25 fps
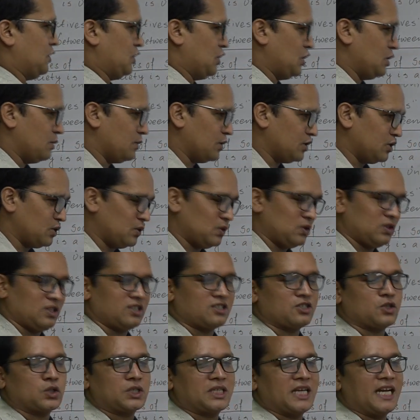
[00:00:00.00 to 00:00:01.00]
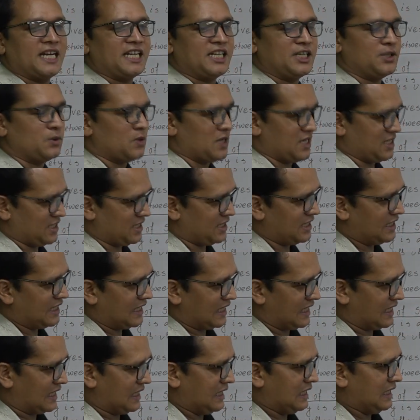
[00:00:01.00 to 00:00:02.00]
even though the society was
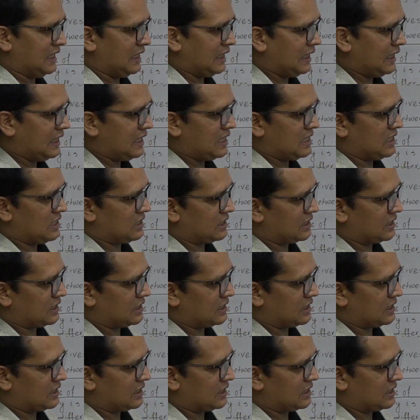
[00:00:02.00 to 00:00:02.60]
there in a